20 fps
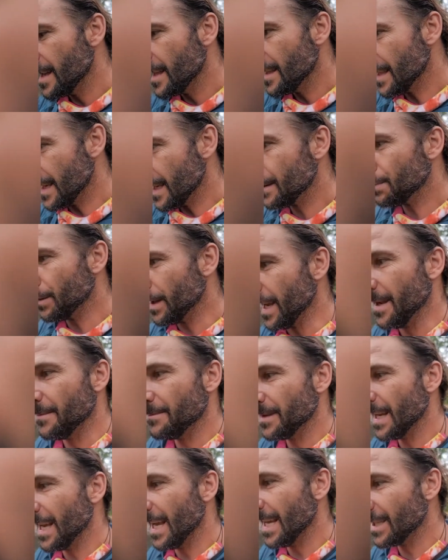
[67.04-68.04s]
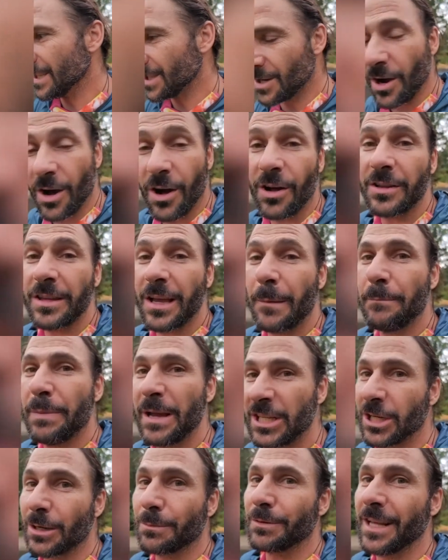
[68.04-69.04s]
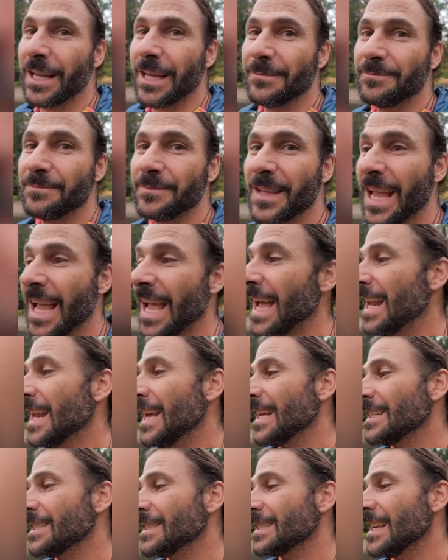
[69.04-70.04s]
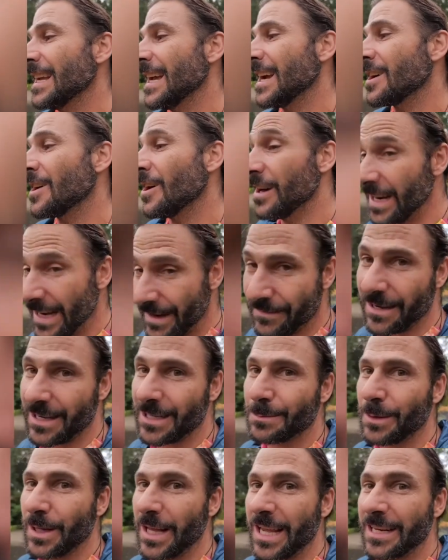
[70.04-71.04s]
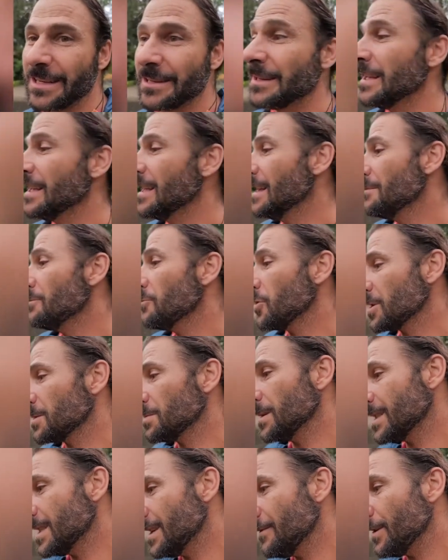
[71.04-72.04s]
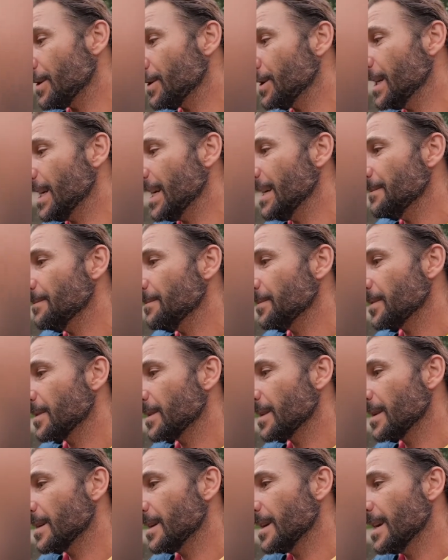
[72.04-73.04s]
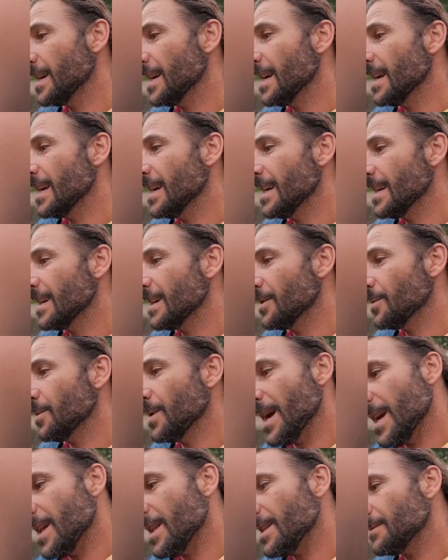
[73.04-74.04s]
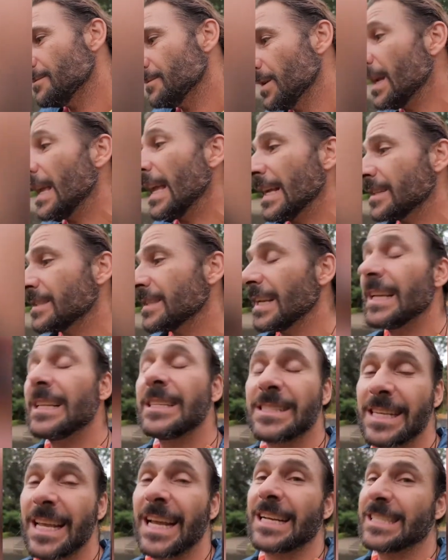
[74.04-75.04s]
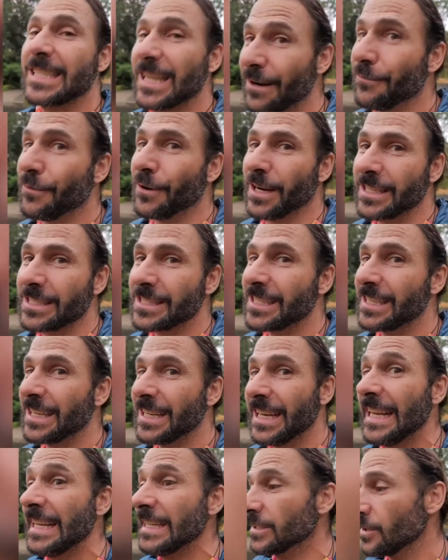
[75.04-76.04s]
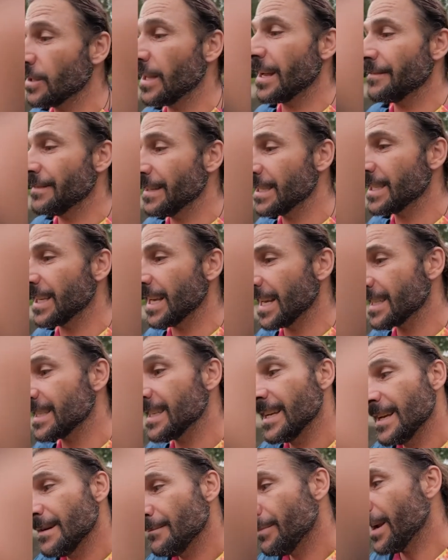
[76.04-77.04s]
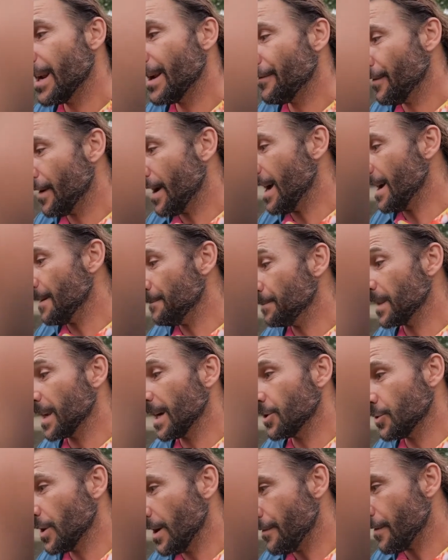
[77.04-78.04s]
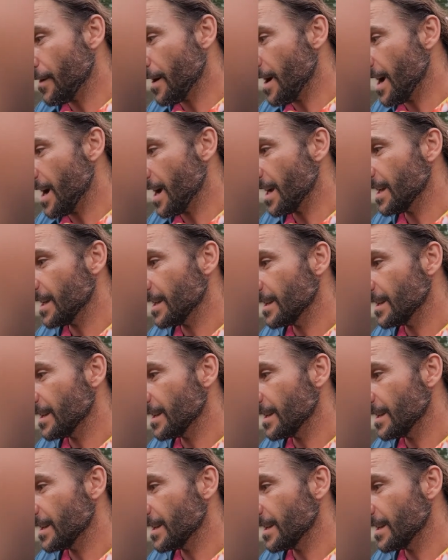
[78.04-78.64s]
this plant. It's called a pitcher plant and it's a carnivorous plant. More specifically, well, it's insectivorous. It eats a lot of insects. But if uh, a tree frog